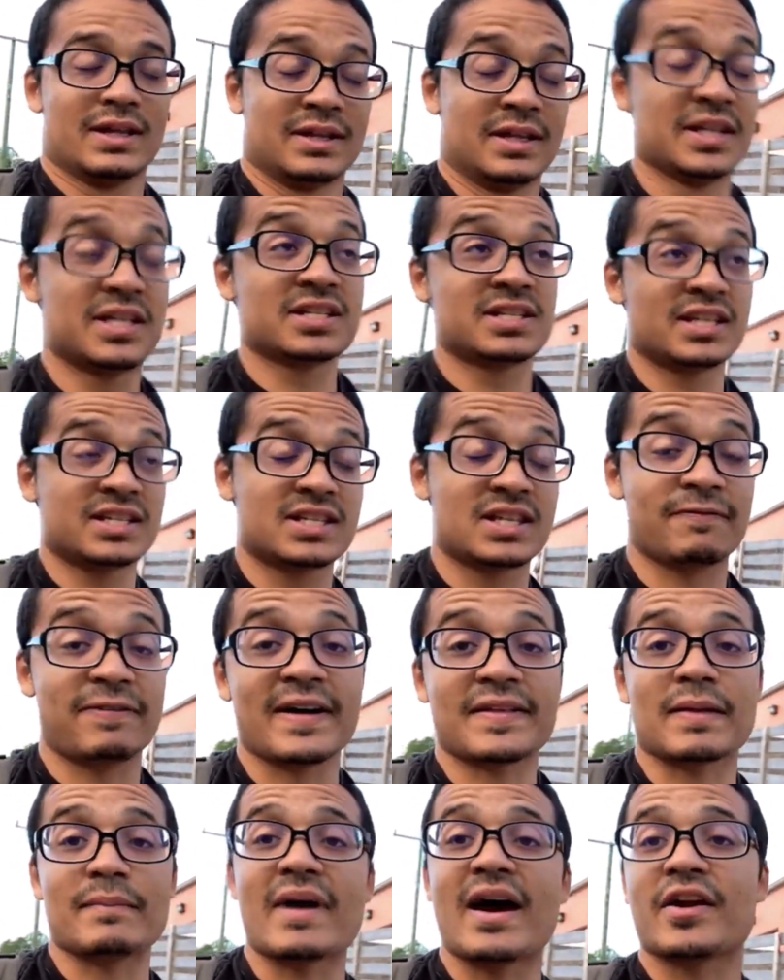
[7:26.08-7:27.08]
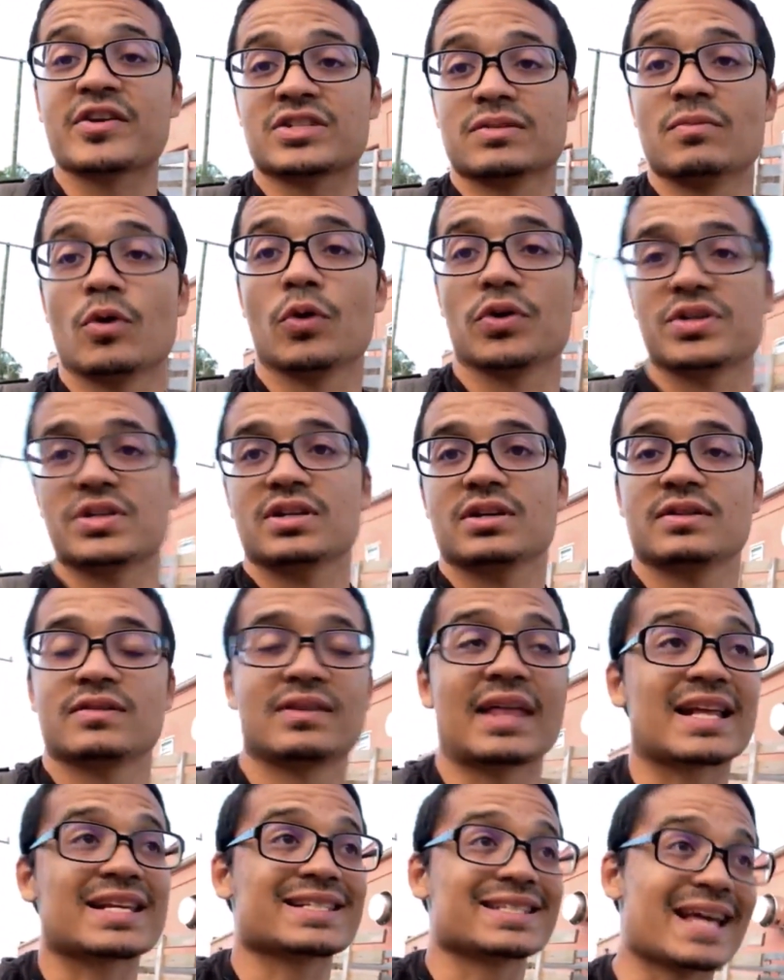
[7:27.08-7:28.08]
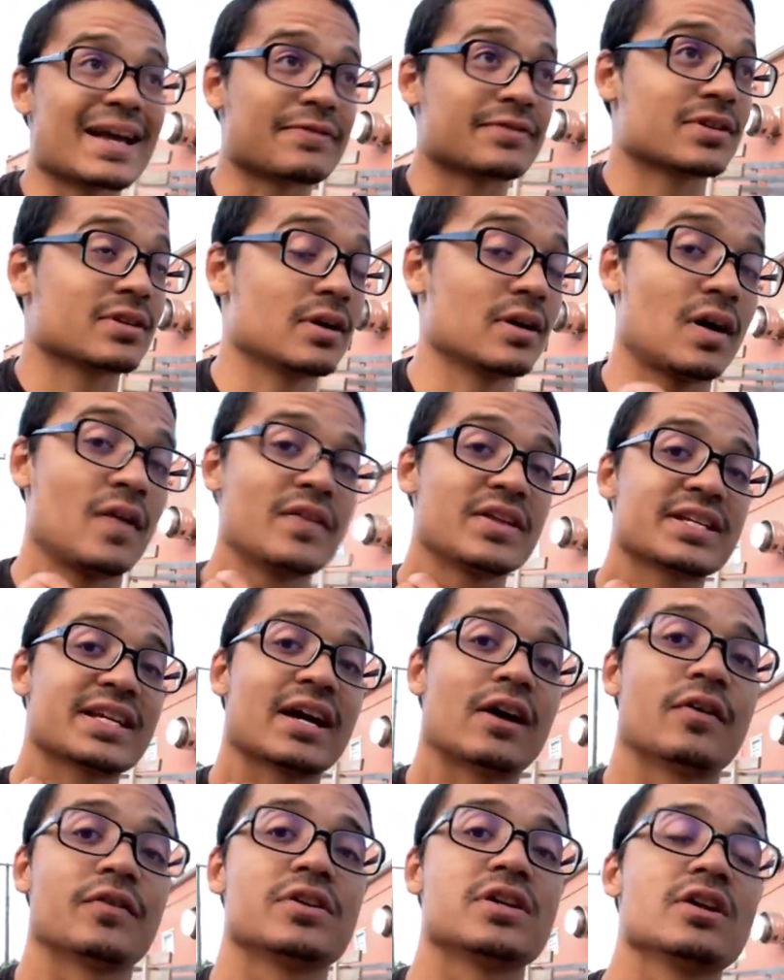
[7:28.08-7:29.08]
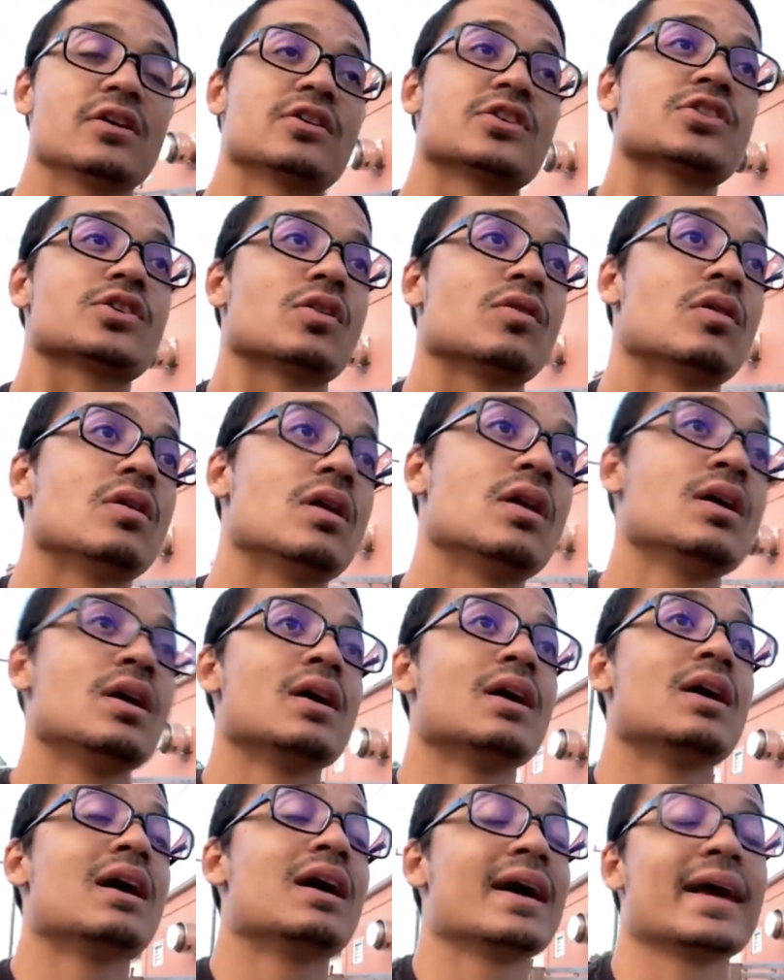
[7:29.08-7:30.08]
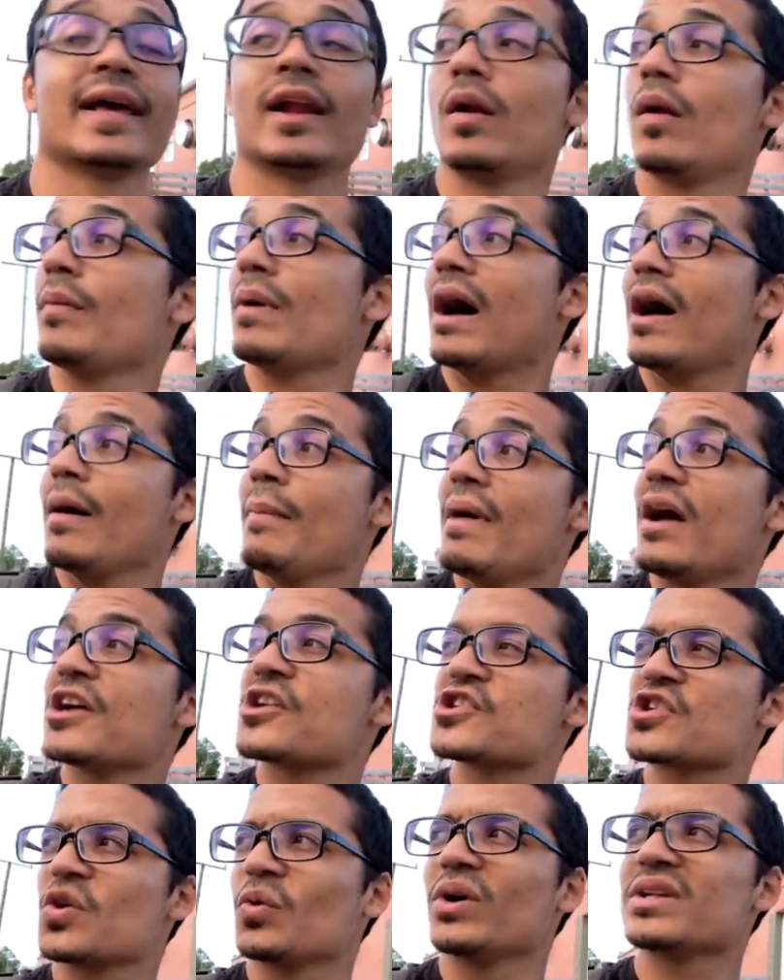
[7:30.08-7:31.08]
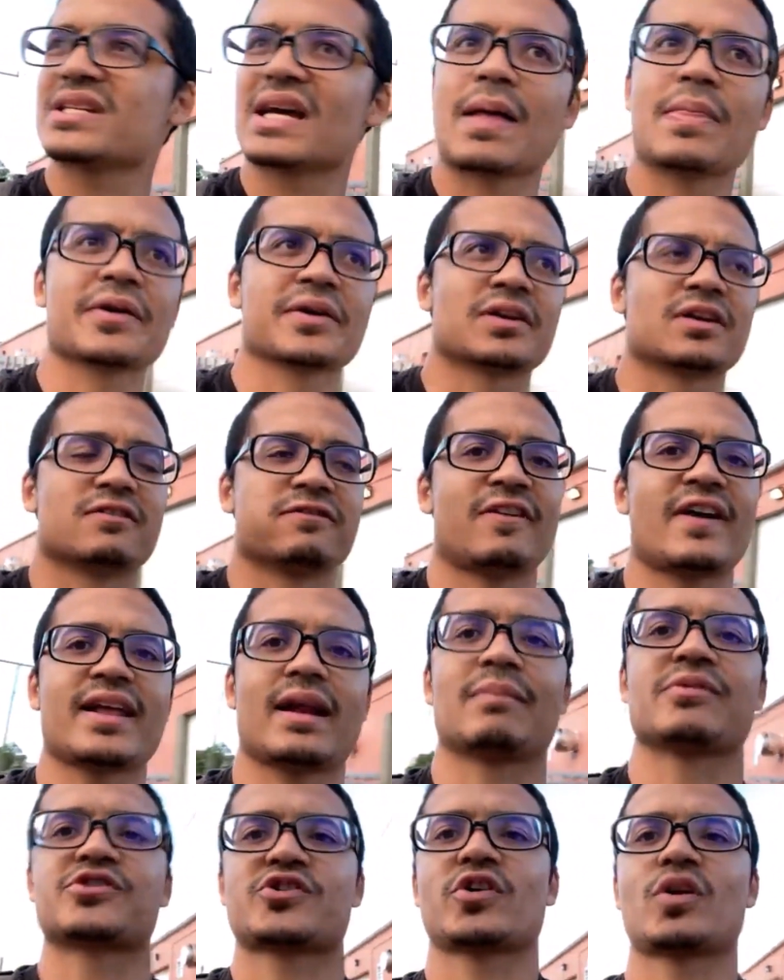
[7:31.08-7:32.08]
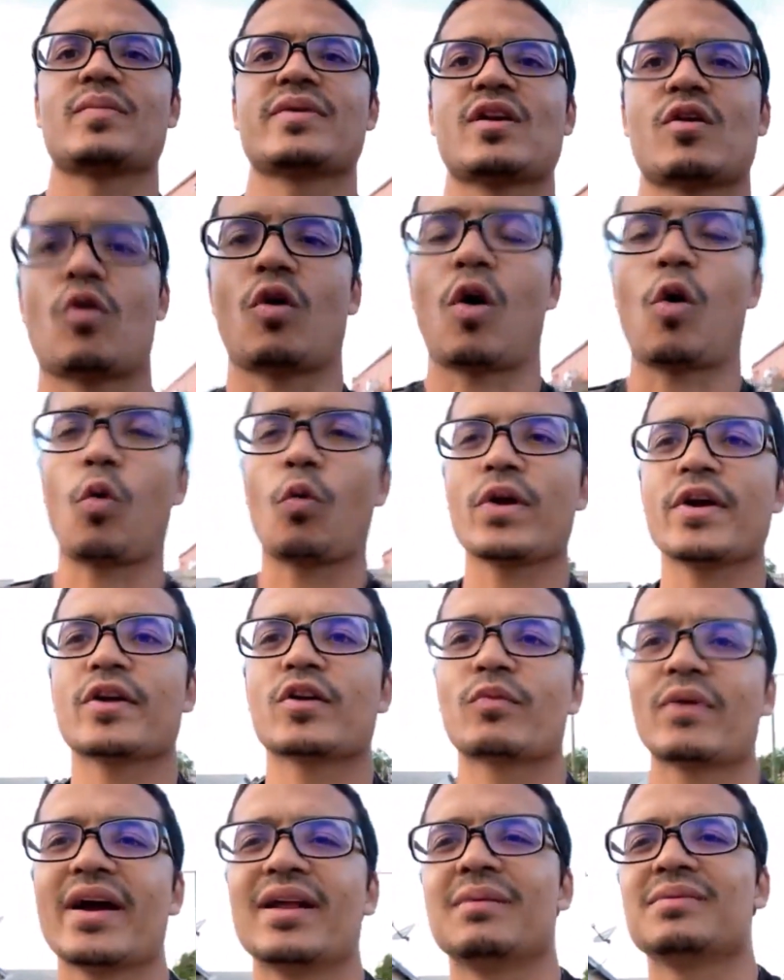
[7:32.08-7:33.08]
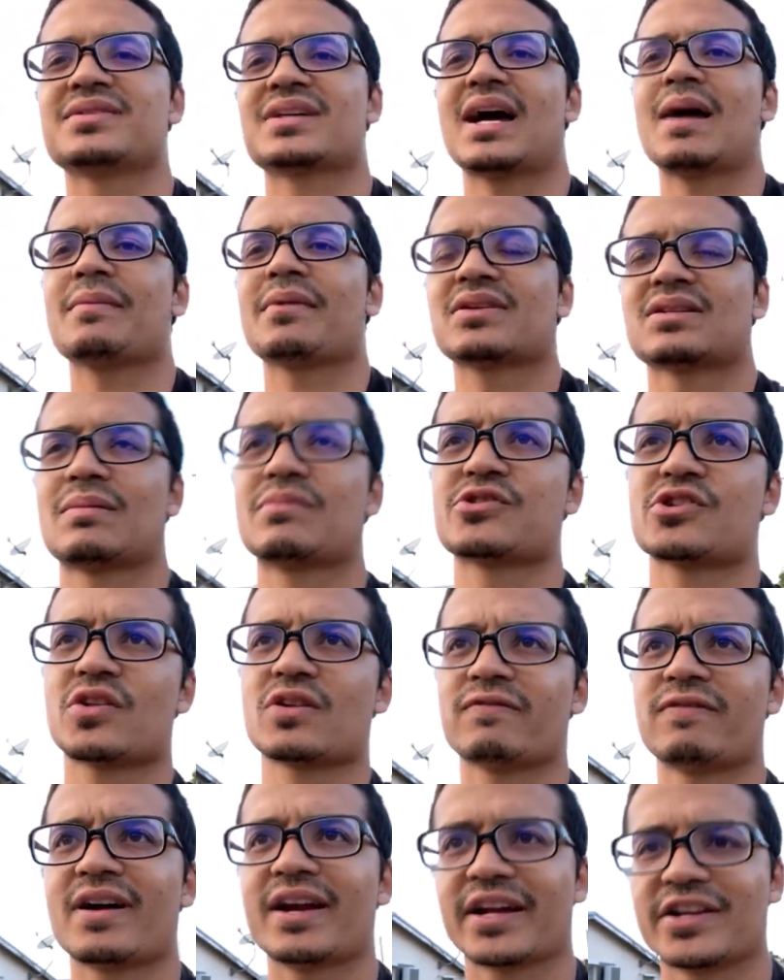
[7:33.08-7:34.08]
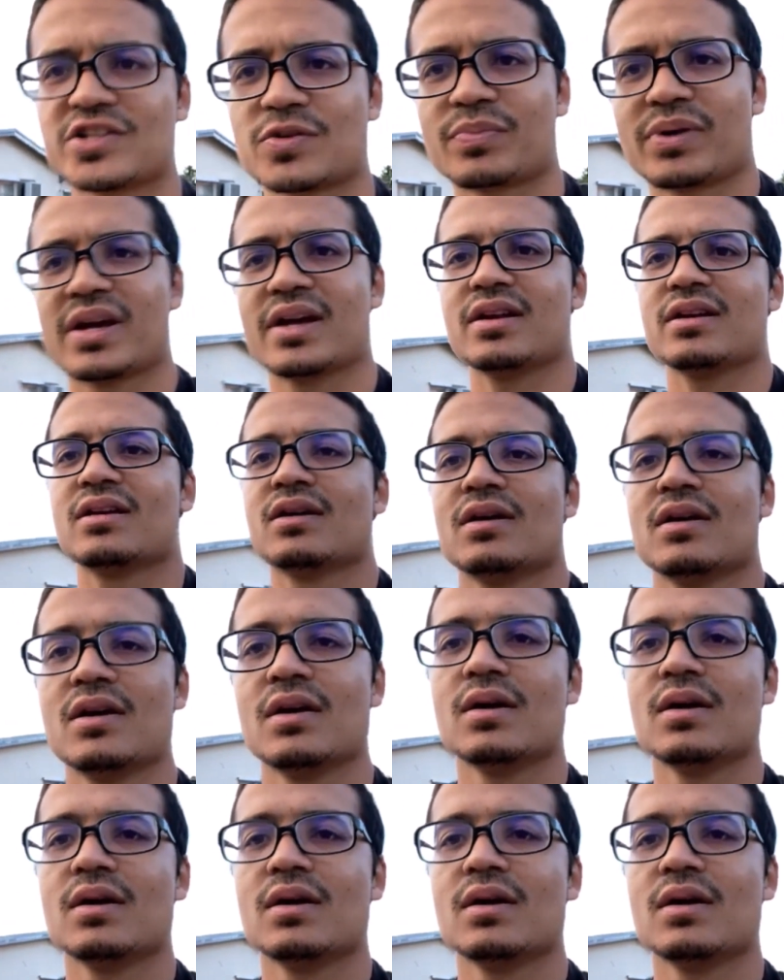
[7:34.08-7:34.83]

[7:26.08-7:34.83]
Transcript: This is this is the fight that matters the most that's left on this calendar year. So it'll, I'm not sure what time they're gonna fight. I'm sure it'll be a, a weird random time because I'm sure they're fighting in Japan.